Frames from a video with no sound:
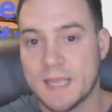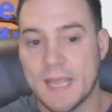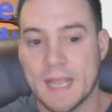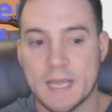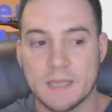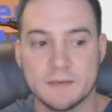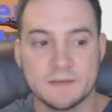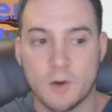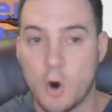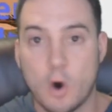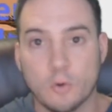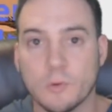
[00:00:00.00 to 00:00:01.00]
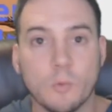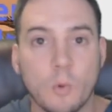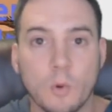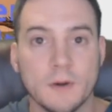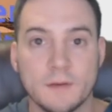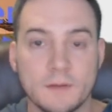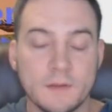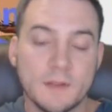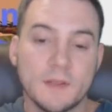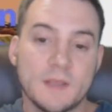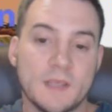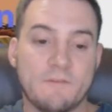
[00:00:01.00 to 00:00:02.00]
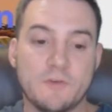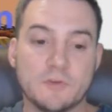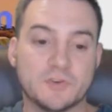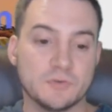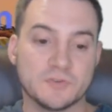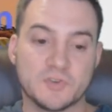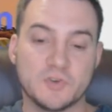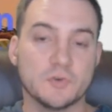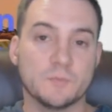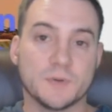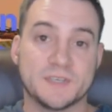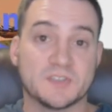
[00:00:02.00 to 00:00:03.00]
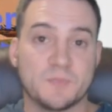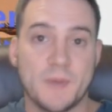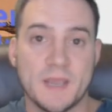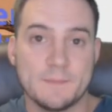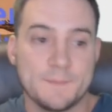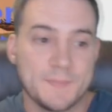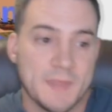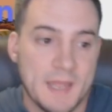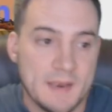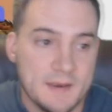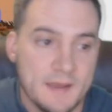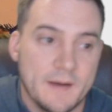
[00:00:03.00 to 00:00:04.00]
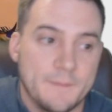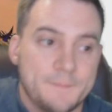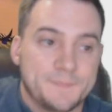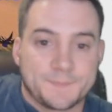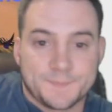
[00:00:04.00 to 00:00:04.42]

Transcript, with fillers: and all reward if you choose to participate and um,